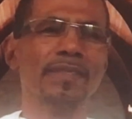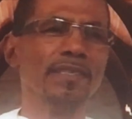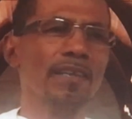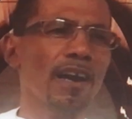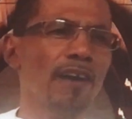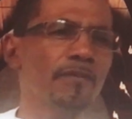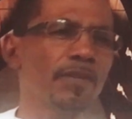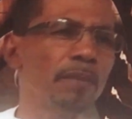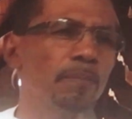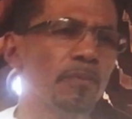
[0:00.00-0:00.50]

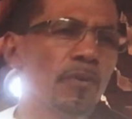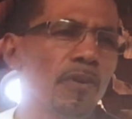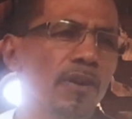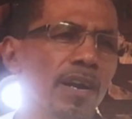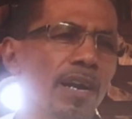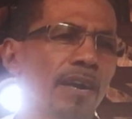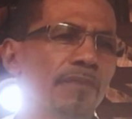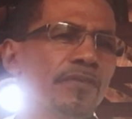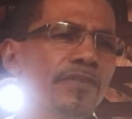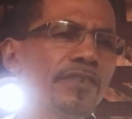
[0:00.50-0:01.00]
of the
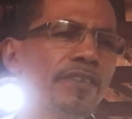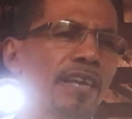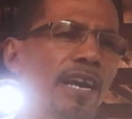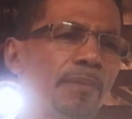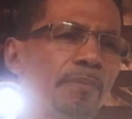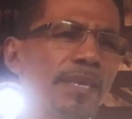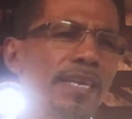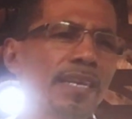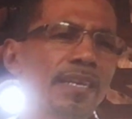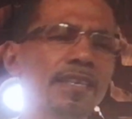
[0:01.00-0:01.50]
book of
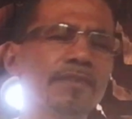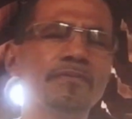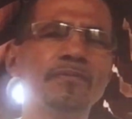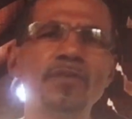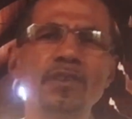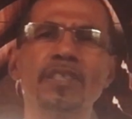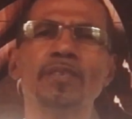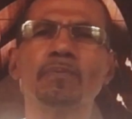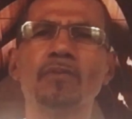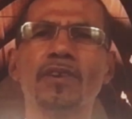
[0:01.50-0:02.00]
Samuel, the
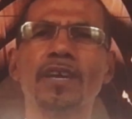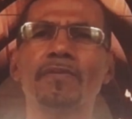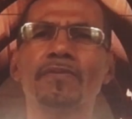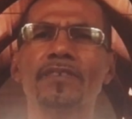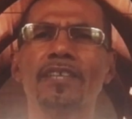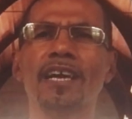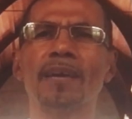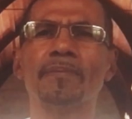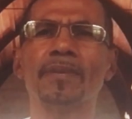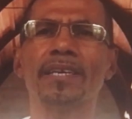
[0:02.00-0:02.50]
first book of
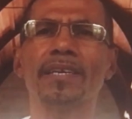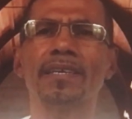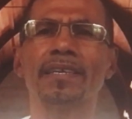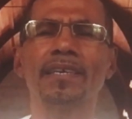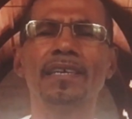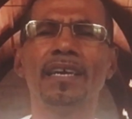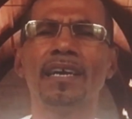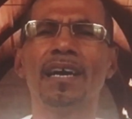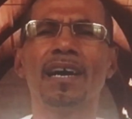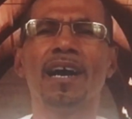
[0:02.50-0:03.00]
Samuel.
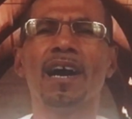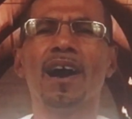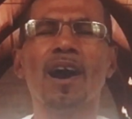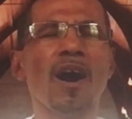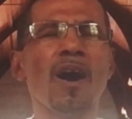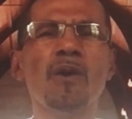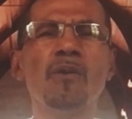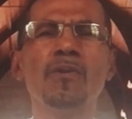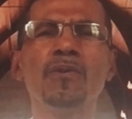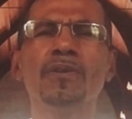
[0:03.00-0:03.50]

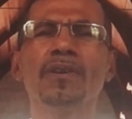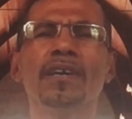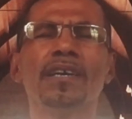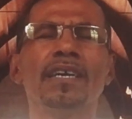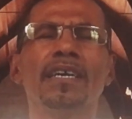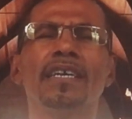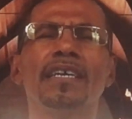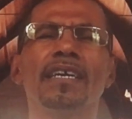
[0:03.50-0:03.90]
How